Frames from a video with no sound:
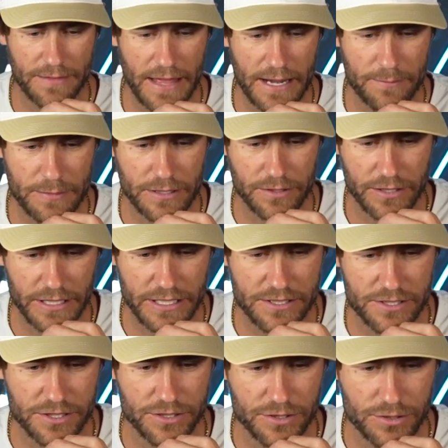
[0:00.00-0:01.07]
that ability
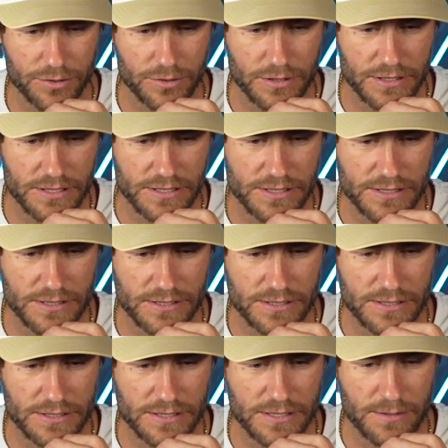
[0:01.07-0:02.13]
to
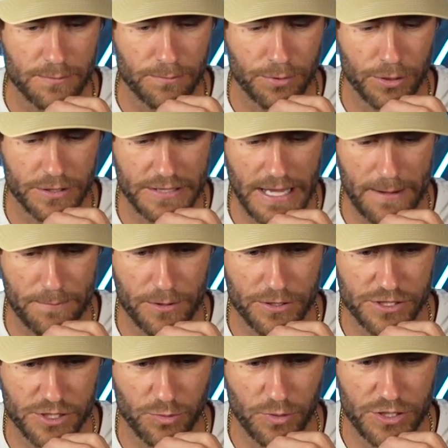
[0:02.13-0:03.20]
put that
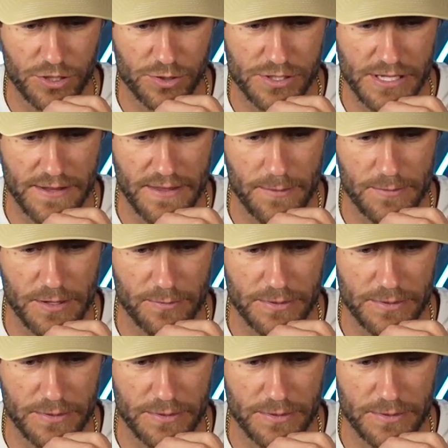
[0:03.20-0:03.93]
person, when you send them your